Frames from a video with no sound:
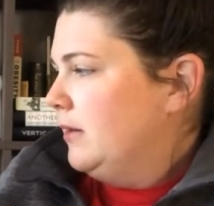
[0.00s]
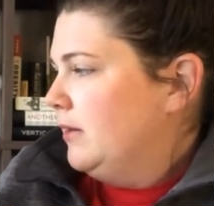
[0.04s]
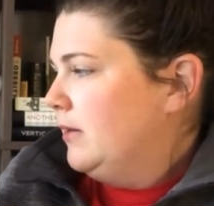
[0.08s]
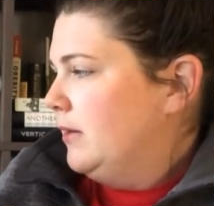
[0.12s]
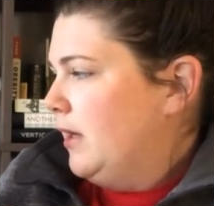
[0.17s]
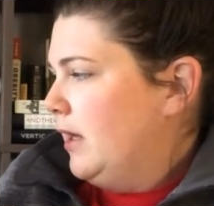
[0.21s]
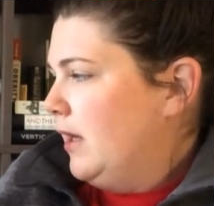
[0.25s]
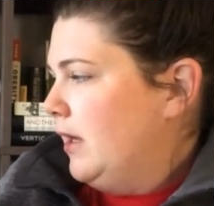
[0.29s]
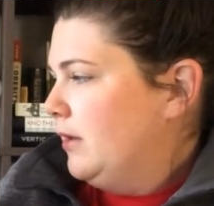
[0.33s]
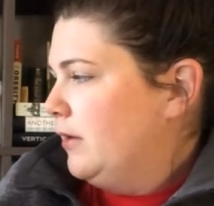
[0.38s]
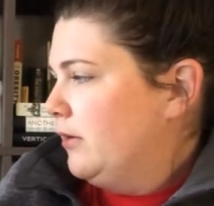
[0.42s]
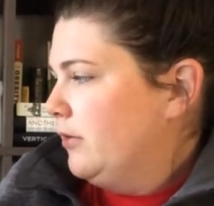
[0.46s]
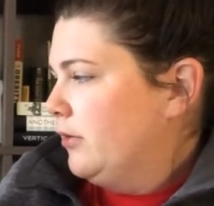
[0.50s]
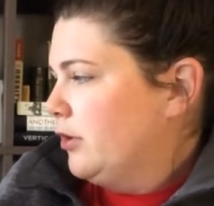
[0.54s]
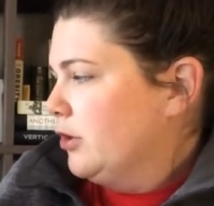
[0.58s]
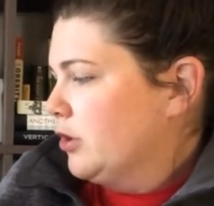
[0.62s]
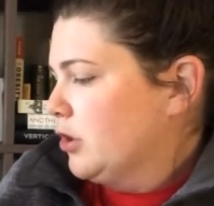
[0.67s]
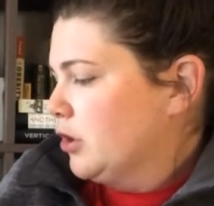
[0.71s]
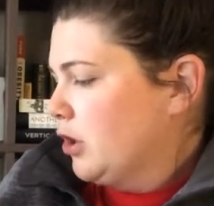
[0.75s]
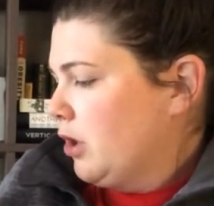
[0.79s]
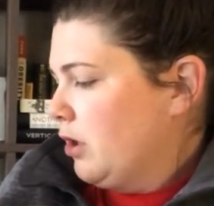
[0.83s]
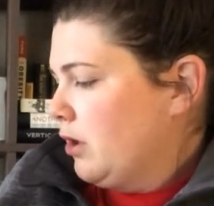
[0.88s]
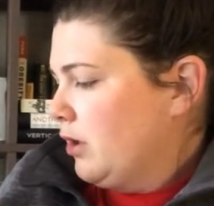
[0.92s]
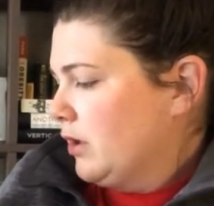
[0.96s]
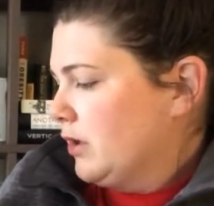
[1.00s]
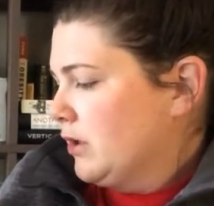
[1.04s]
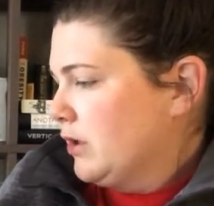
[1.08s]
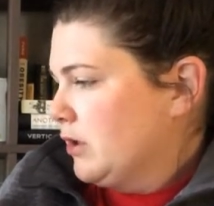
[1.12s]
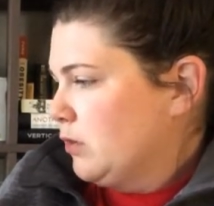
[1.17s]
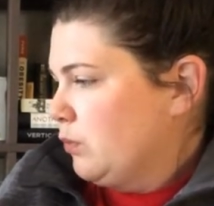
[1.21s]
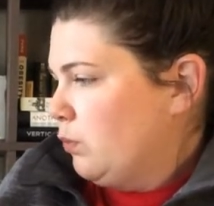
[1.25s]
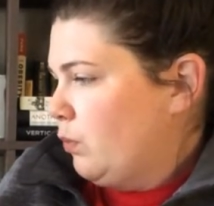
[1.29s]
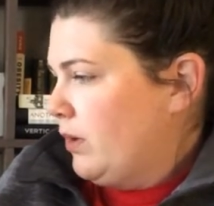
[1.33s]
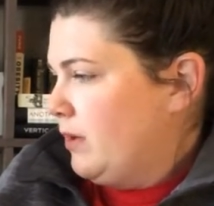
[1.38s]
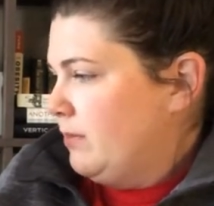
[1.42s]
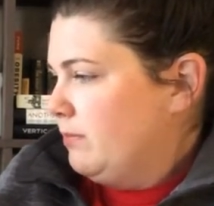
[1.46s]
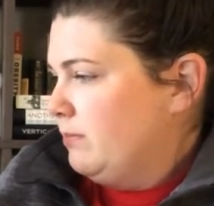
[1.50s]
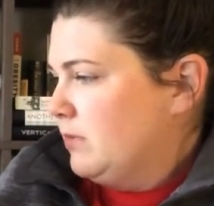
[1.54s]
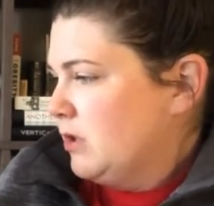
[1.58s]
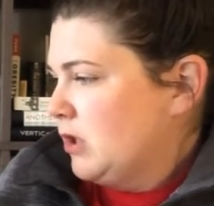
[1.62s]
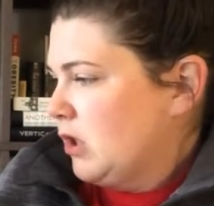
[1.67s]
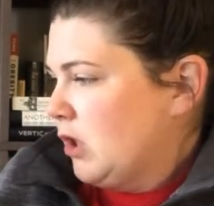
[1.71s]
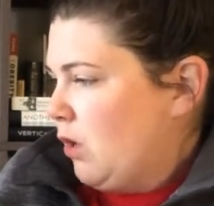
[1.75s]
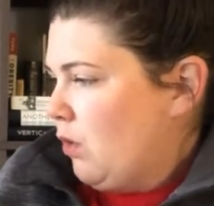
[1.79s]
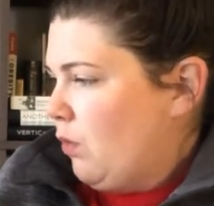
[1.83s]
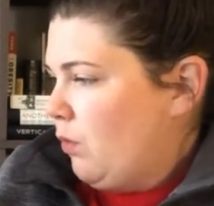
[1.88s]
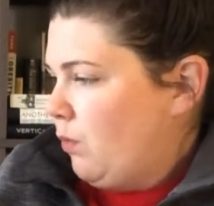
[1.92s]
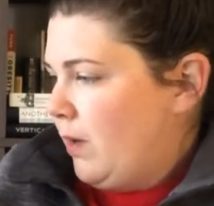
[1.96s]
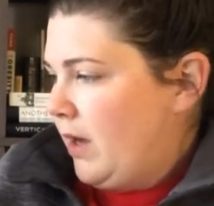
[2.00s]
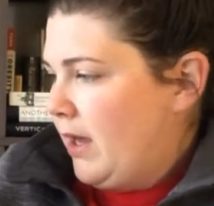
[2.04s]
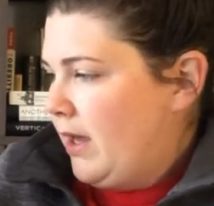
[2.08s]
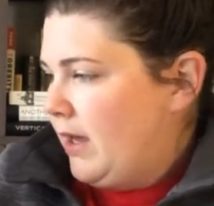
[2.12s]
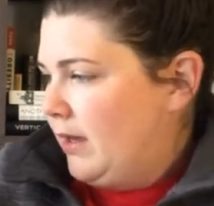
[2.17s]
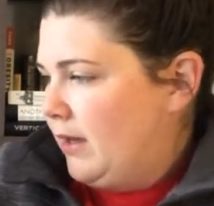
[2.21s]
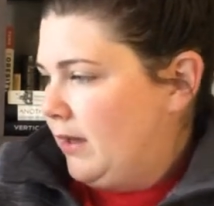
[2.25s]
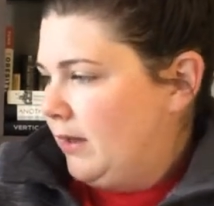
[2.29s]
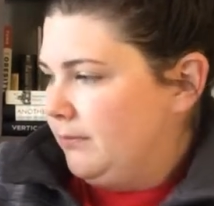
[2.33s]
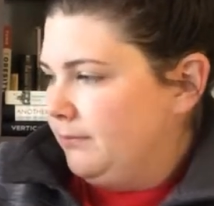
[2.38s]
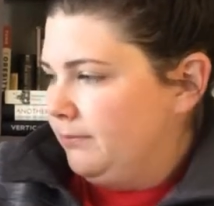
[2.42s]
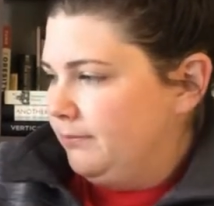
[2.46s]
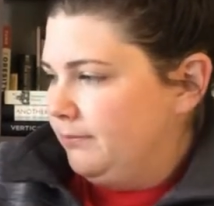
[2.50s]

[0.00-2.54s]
Then the shark swims away.